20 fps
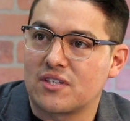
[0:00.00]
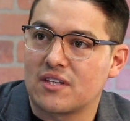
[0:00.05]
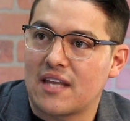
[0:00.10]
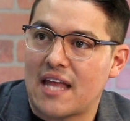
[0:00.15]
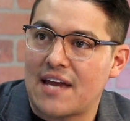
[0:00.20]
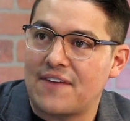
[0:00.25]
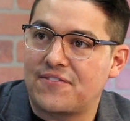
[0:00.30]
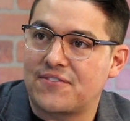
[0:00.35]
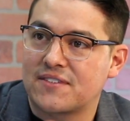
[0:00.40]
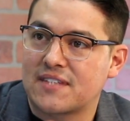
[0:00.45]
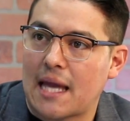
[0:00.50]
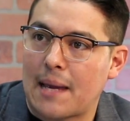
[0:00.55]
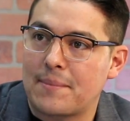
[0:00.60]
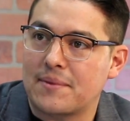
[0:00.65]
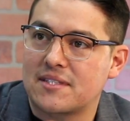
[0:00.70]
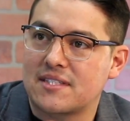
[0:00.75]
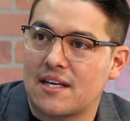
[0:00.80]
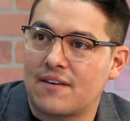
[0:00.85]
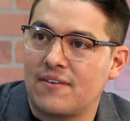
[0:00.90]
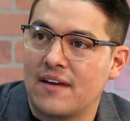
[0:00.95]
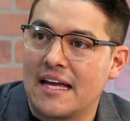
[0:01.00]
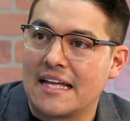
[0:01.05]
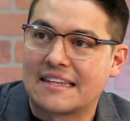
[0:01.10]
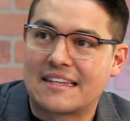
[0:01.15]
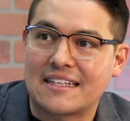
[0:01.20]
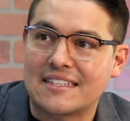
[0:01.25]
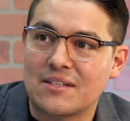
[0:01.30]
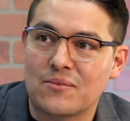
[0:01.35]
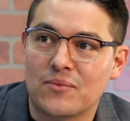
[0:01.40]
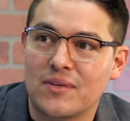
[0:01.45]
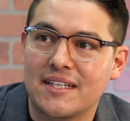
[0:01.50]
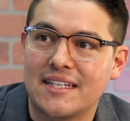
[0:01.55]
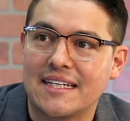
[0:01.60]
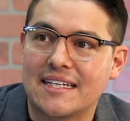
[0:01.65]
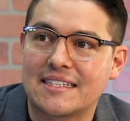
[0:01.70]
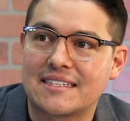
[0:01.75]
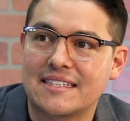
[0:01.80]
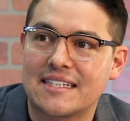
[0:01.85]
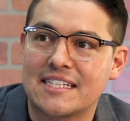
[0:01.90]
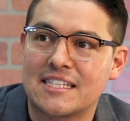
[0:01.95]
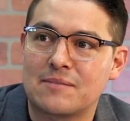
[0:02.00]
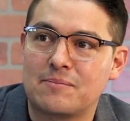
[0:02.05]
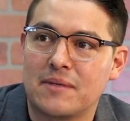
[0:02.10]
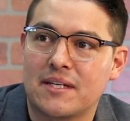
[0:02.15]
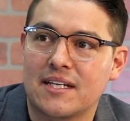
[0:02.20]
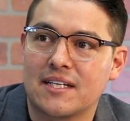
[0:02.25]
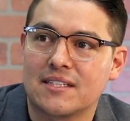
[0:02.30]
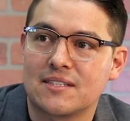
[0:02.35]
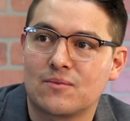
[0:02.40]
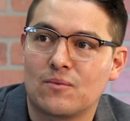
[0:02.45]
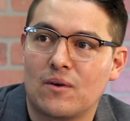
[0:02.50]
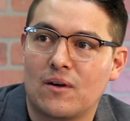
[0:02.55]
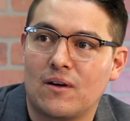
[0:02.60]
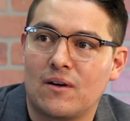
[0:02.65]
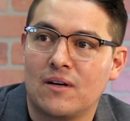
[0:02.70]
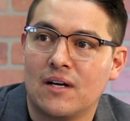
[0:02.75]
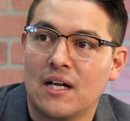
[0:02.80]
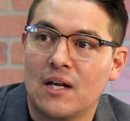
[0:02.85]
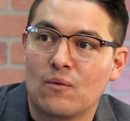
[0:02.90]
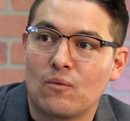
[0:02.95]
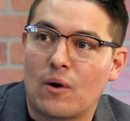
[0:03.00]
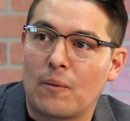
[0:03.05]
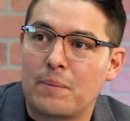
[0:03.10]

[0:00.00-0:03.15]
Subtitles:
life type of stuff doesn't really exist because while